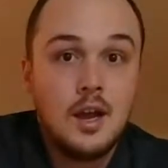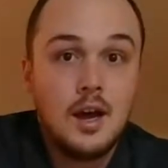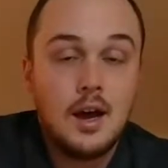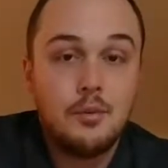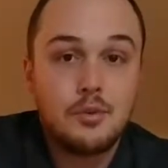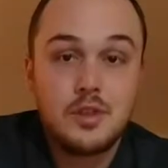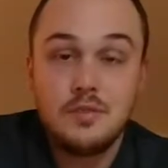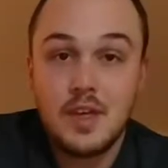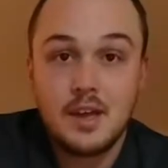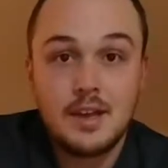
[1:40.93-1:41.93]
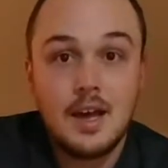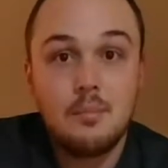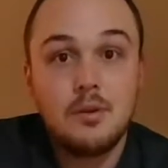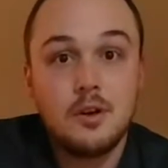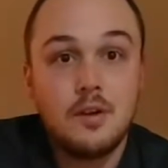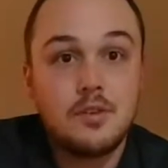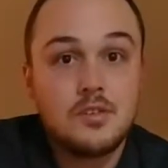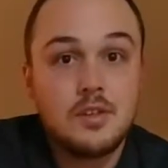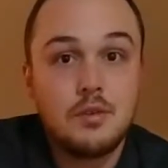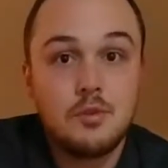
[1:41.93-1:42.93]
We'll see if that can happen.
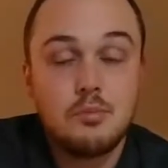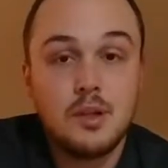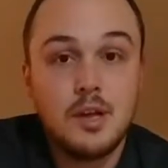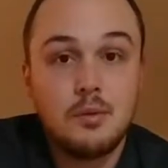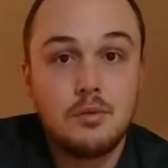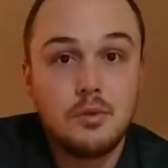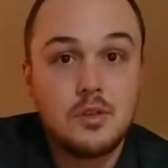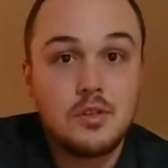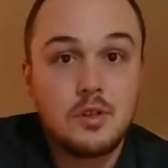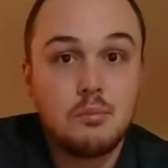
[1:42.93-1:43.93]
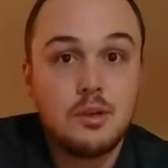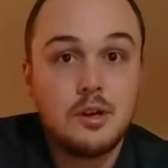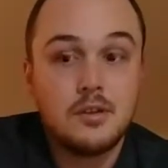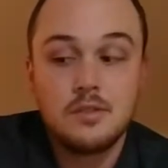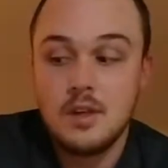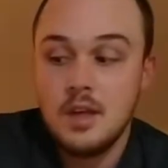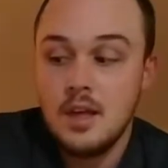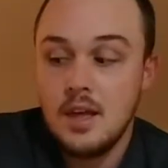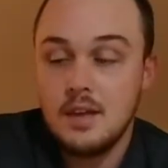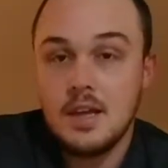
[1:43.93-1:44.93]
Obviously, he was playing with really skilled players
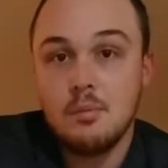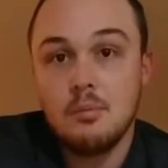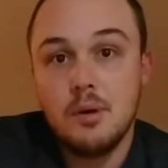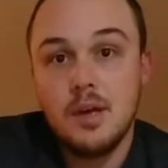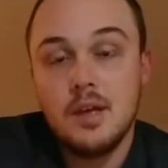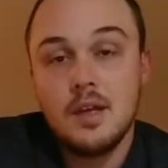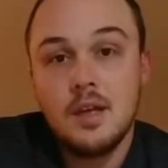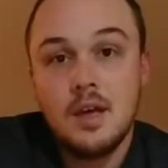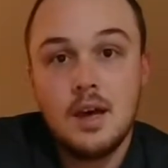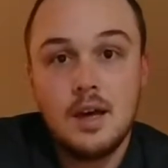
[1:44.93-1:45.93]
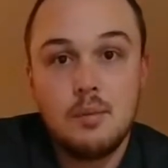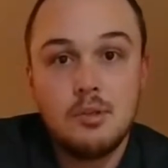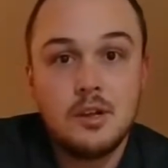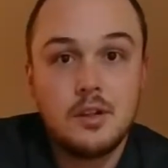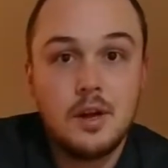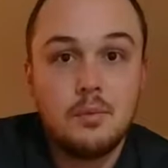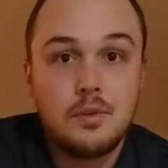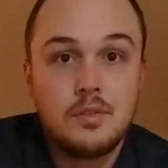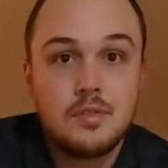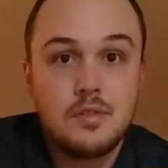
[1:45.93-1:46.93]
in Tampa Bay. He played a lot
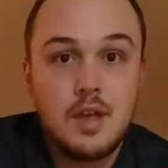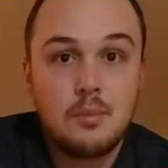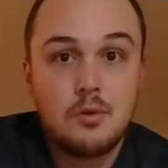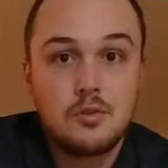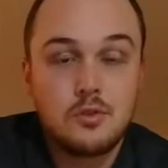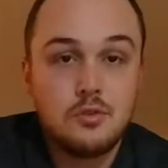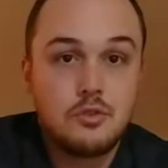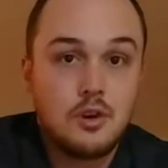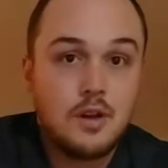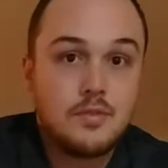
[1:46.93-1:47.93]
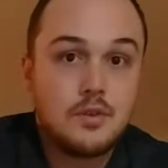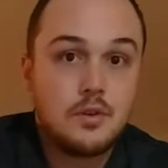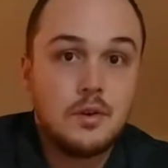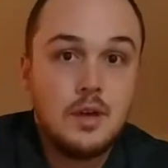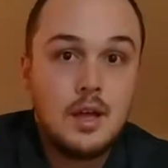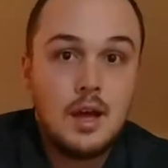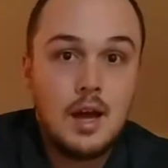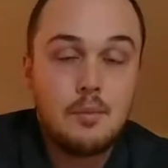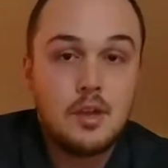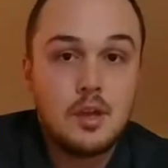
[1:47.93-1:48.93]
with Stamkos and Kucherov. So,
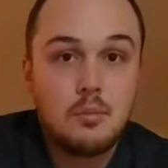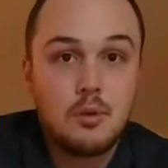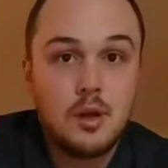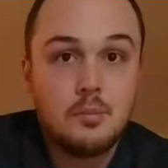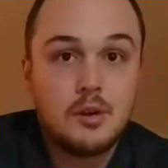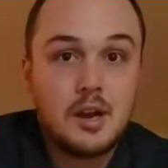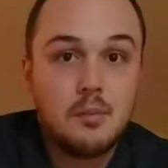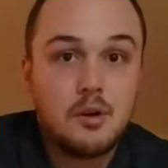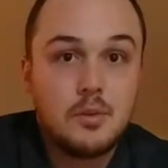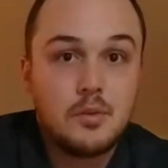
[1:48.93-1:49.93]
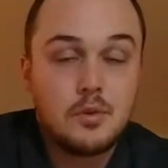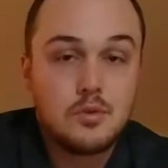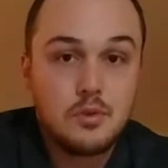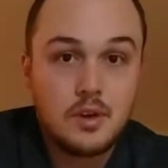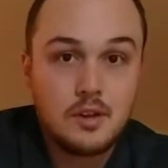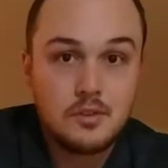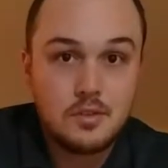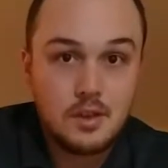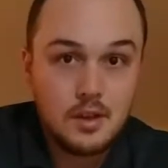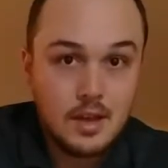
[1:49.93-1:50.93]
I mean, you could probably put anybody with those two guys and
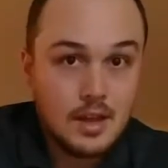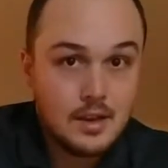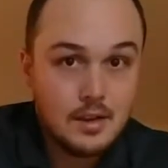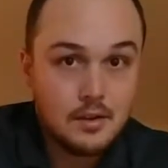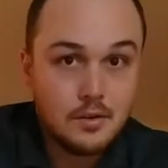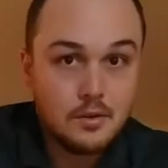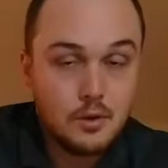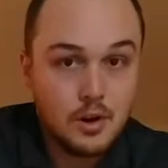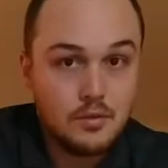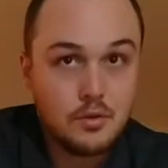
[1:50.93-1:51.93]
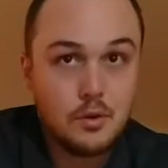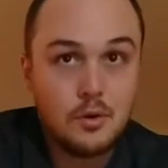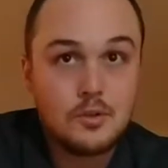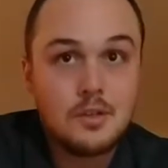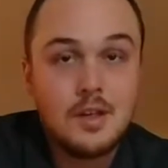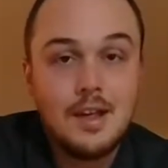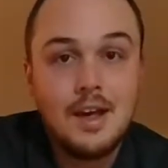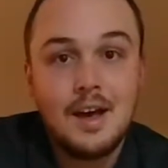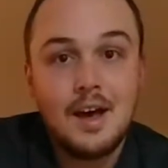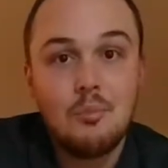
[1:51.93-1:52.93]
they could get, you know, quite a few goals.
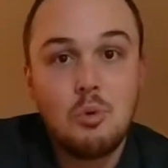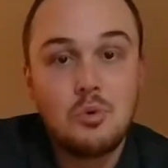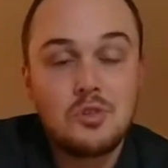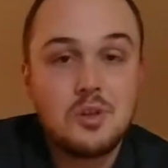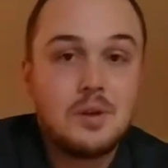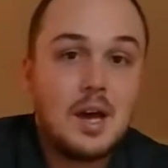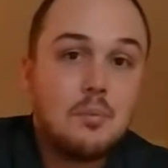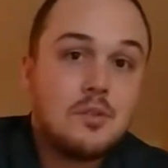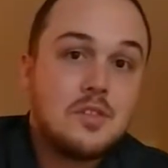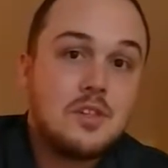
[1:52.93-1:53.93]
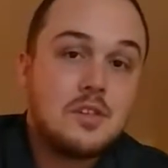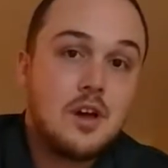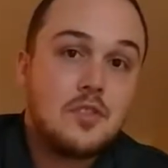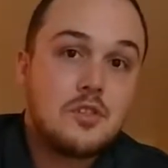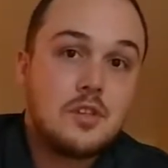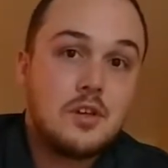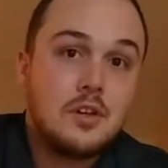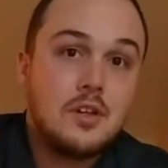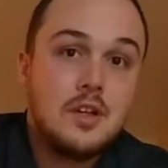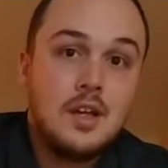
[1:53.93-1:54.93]
But we'll see what happens. He's got the
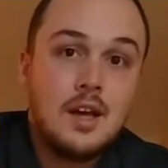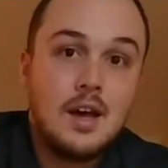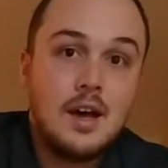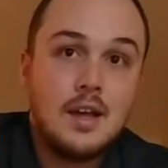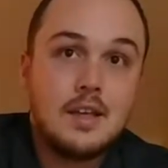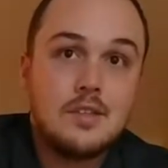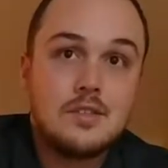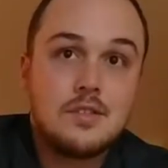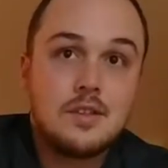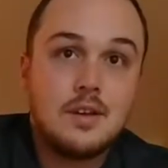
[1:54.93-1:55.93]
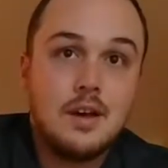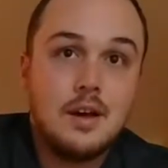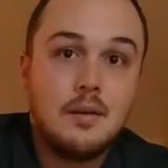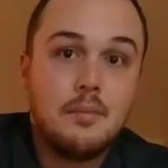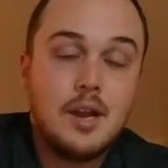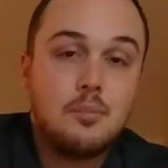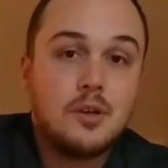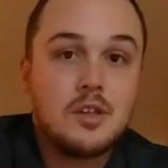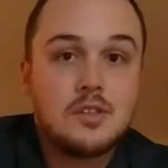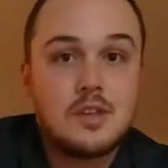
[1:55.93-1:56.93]
skill. And he
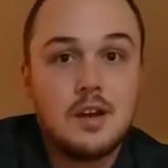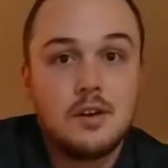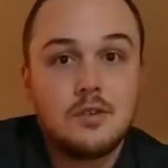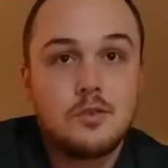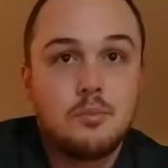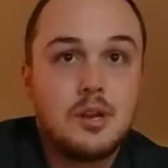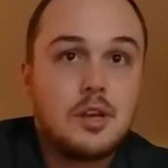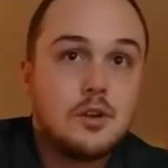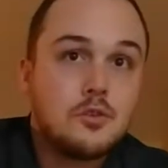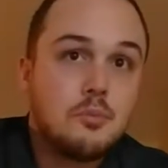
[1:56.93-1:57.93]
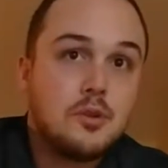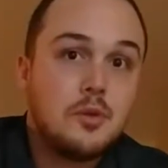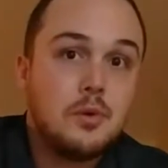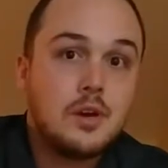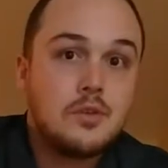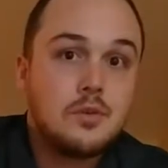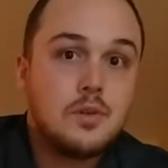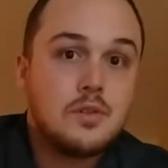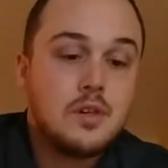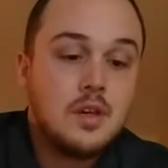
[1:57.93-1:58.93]
plays center, but he can also play the wing, so
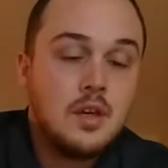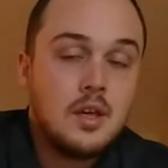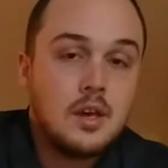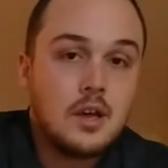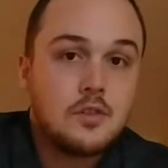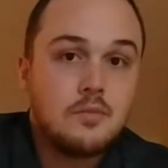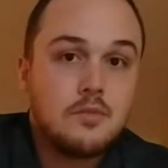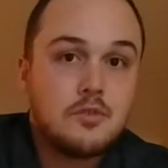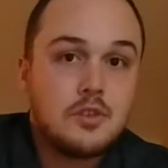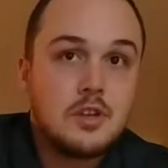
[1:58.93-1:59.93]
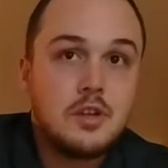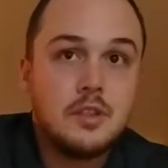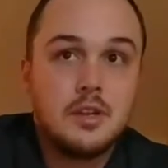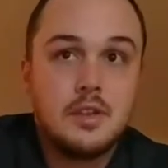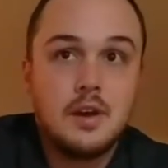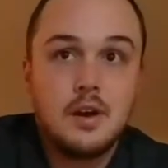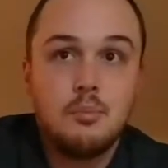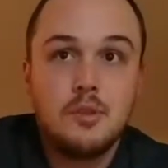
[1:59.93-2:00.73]
he's got some versatility there.